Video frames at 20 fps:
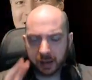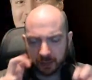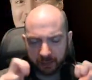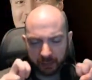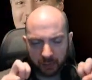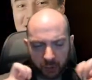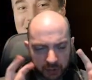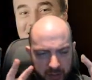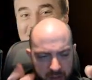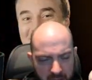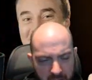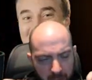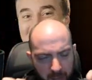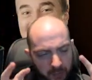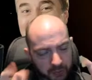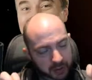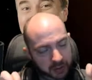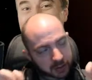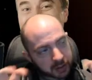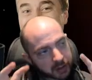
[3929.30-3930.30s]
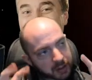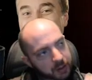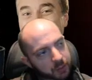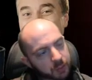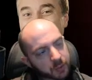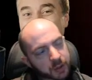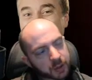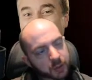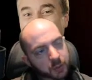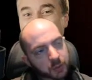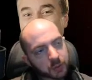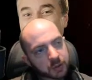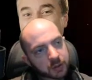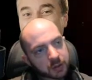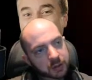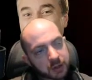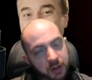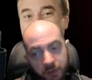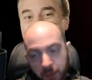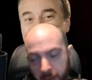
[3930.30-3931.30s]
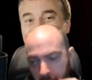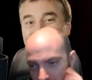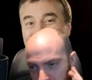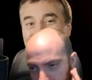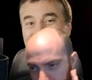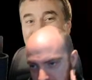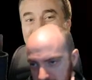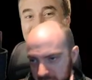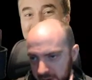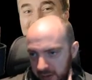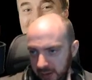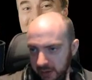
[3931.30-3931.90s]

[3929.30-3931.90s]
not xenomorphs, what are they called? Cyphopods.